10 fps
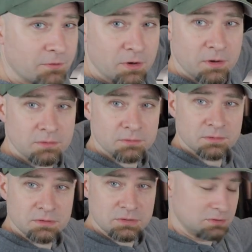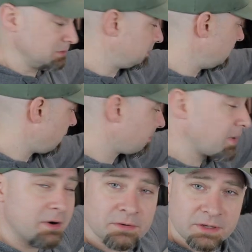for Din
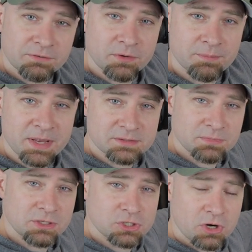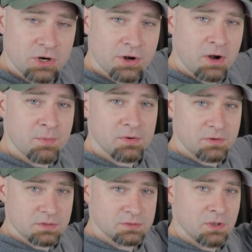Armor. If you want to make some Din Djarin armor,
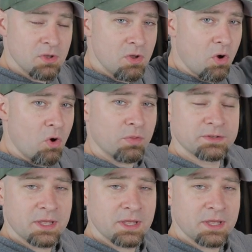there's all the